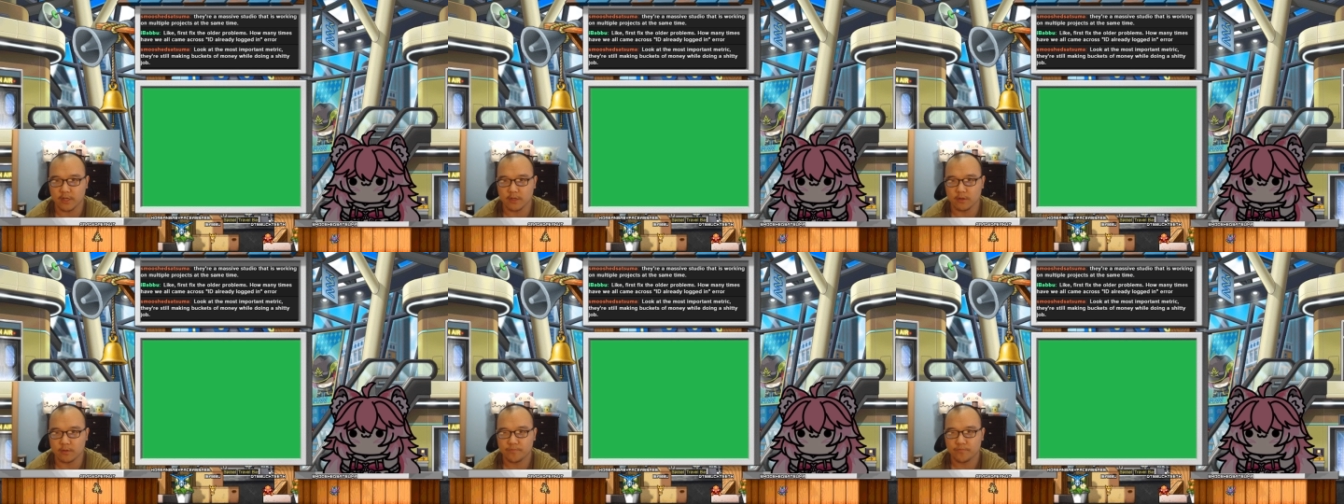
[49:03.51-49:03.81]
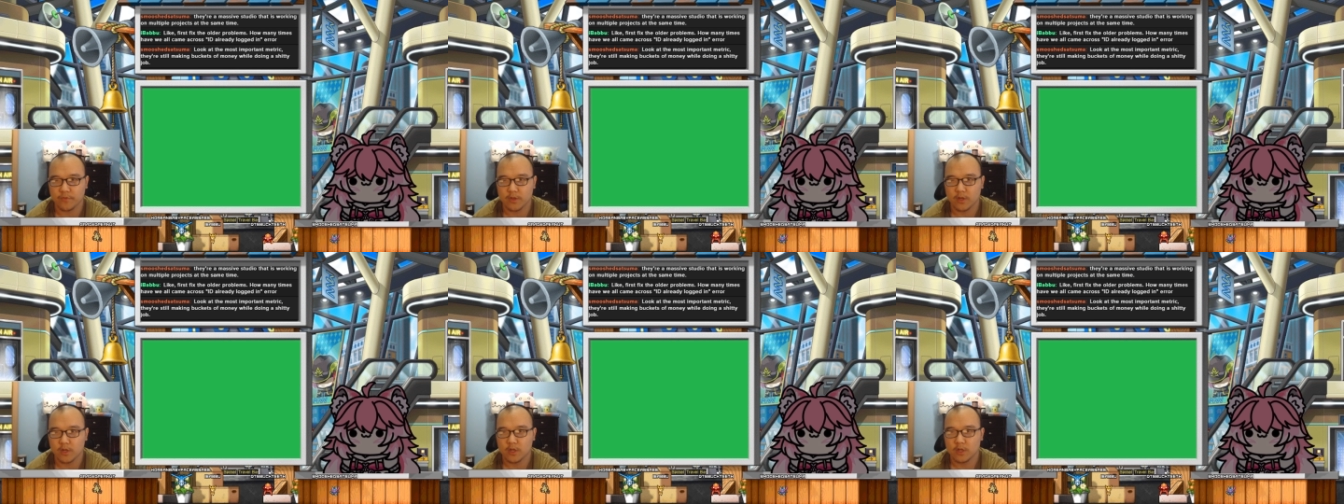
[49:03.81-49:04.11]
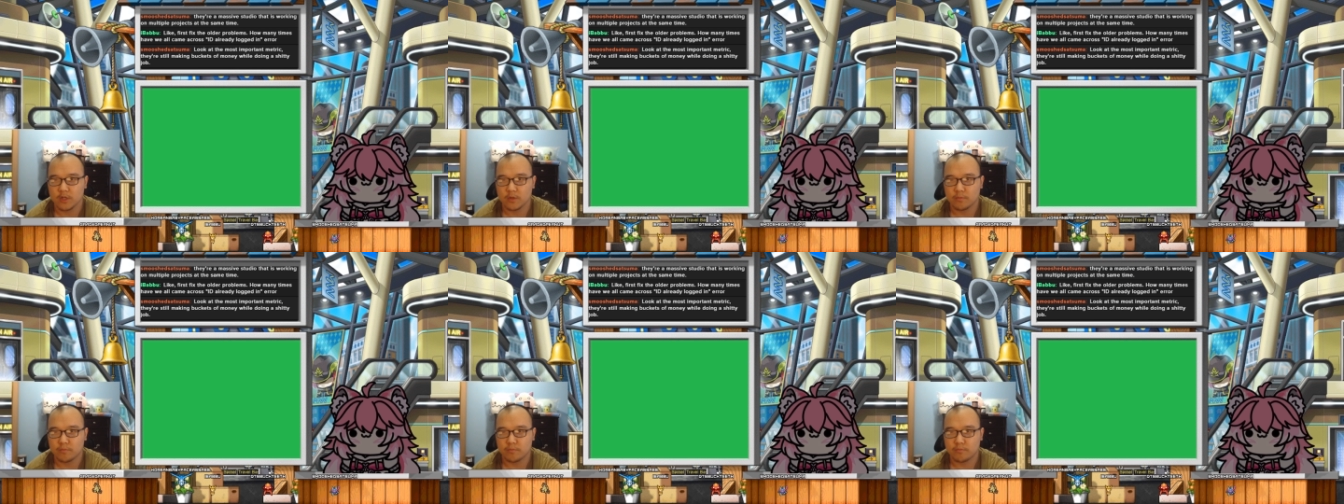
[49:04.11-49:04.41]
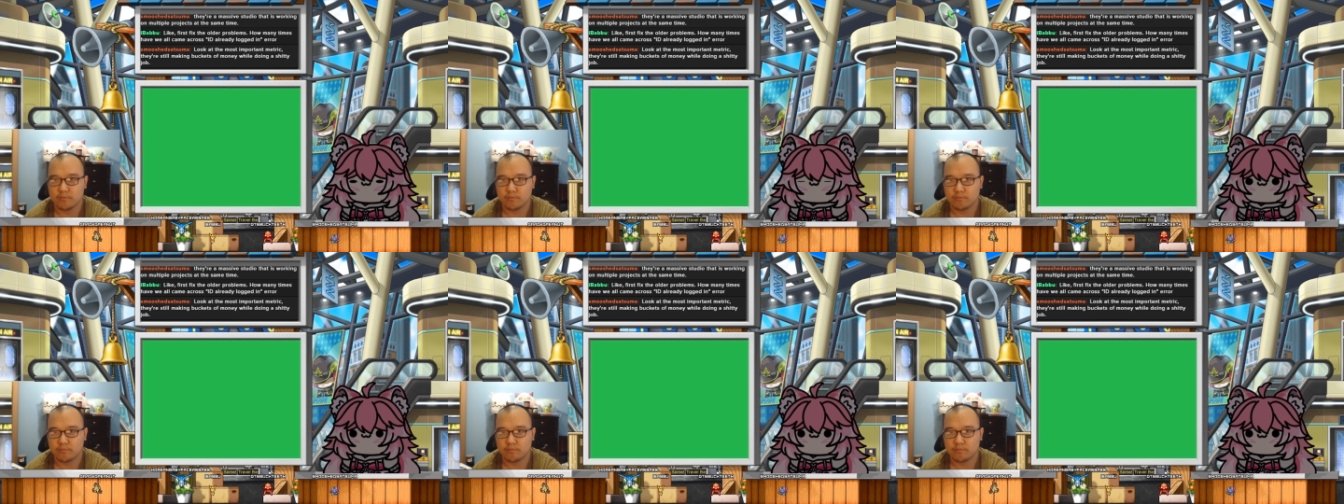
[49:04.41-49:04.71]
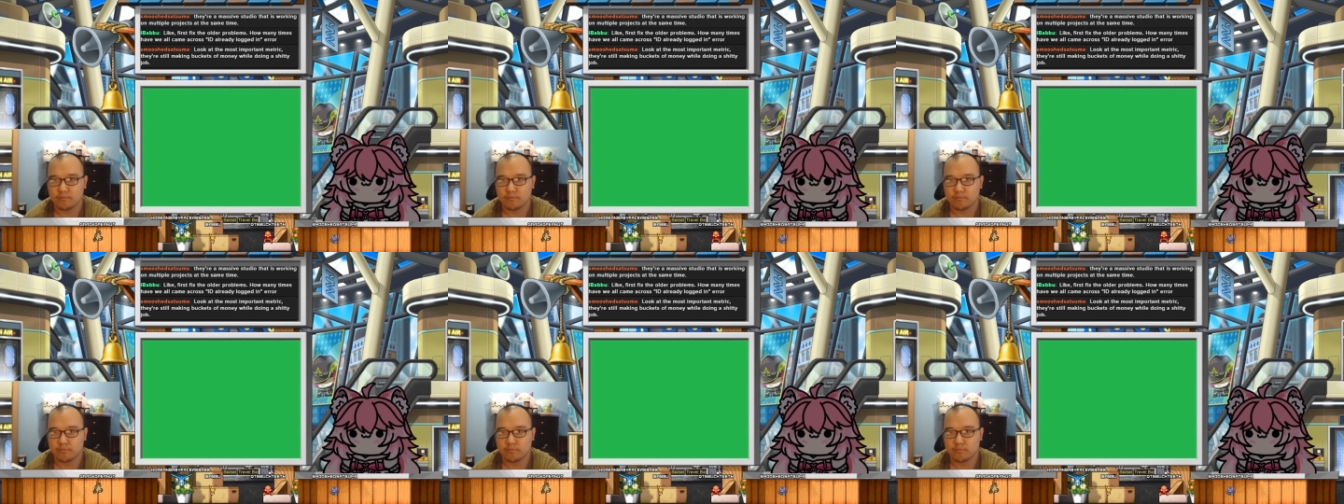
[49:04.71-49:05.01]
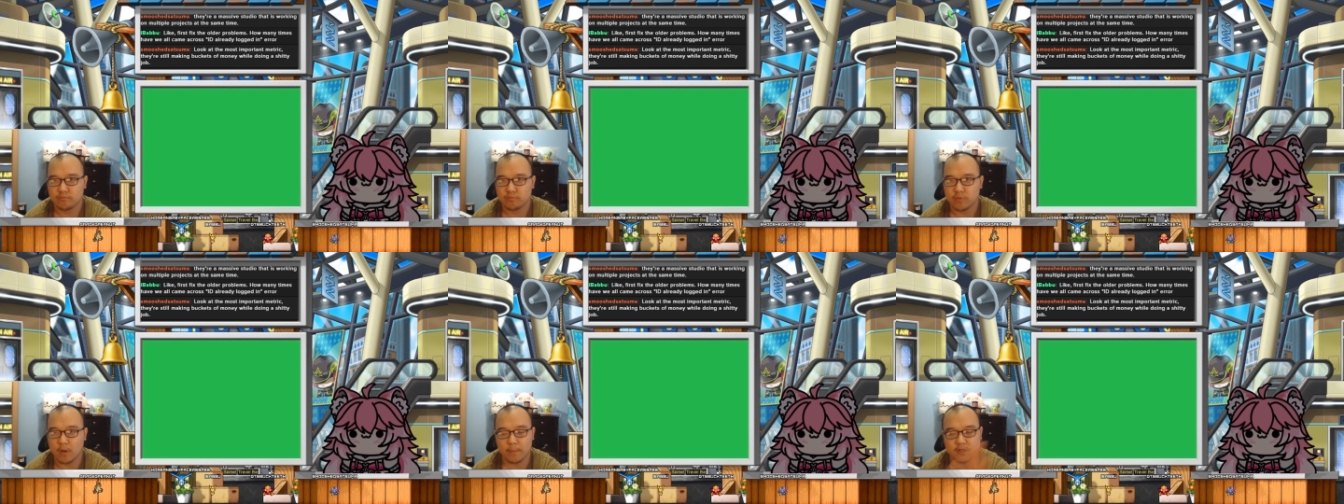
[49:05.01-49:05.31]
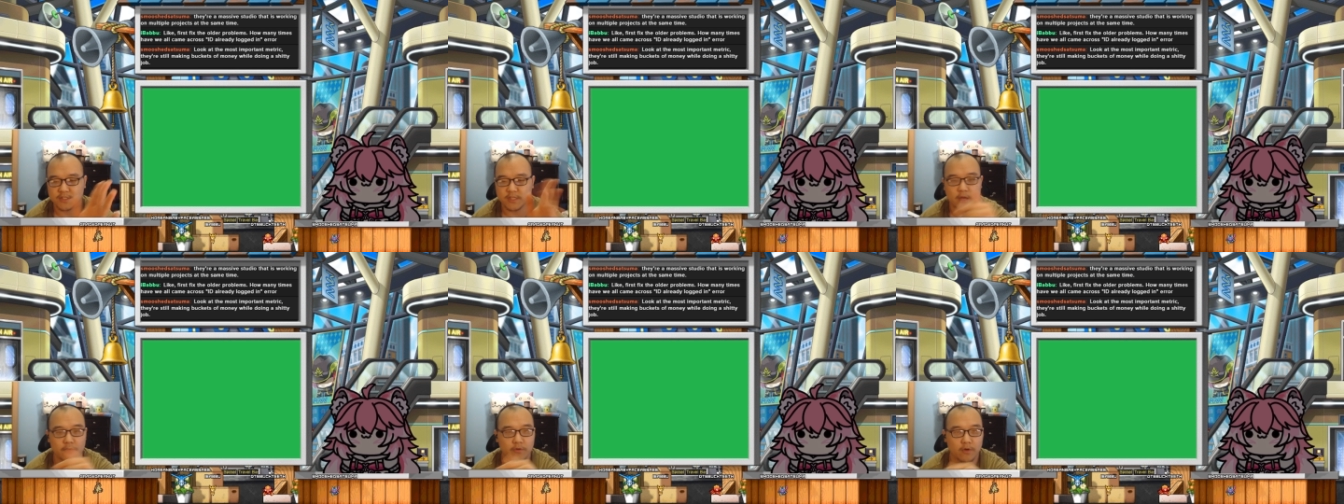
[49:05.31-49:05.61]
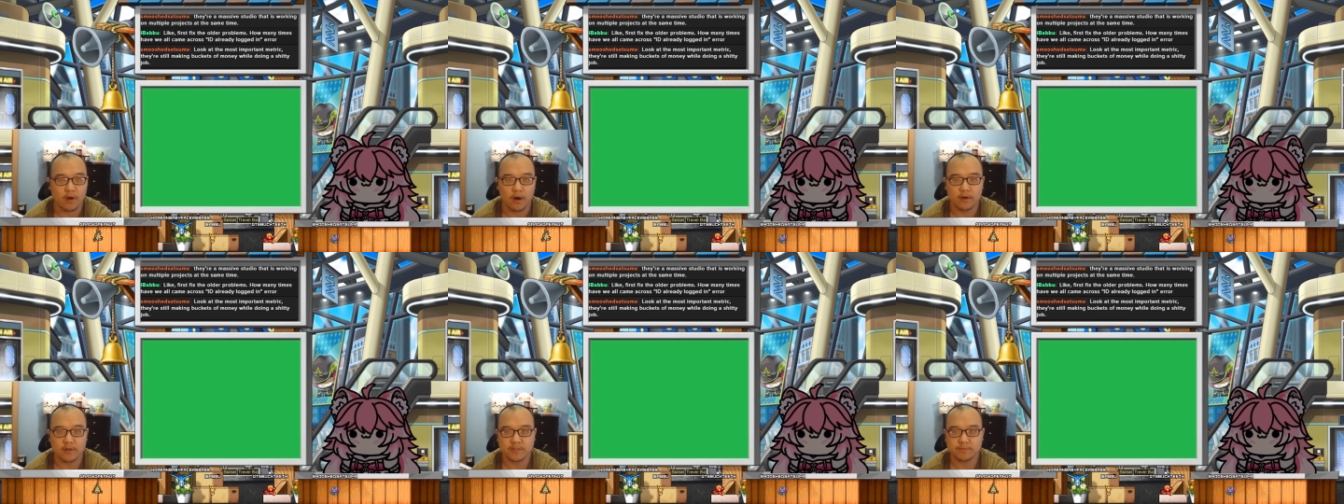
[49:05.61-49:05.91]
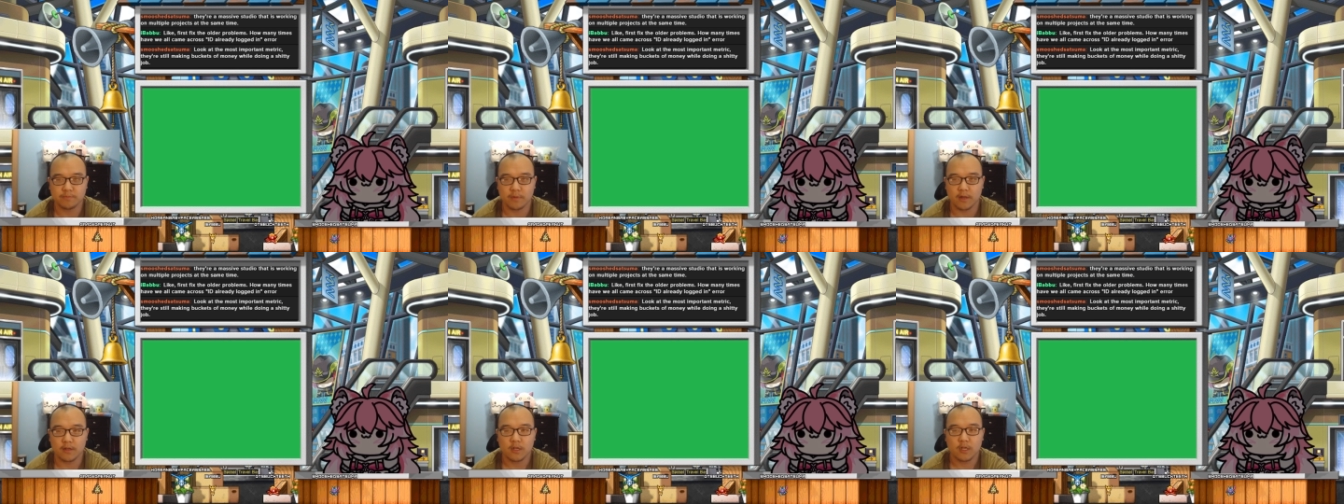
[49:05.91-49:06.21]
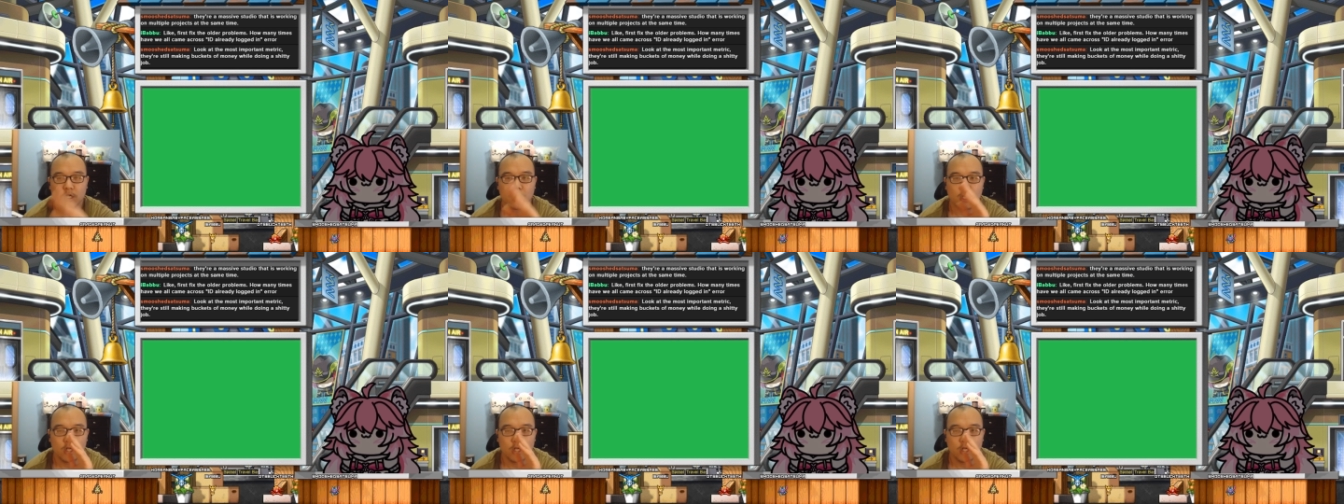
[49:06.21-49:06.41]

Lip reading: I'm going to say it regardless, but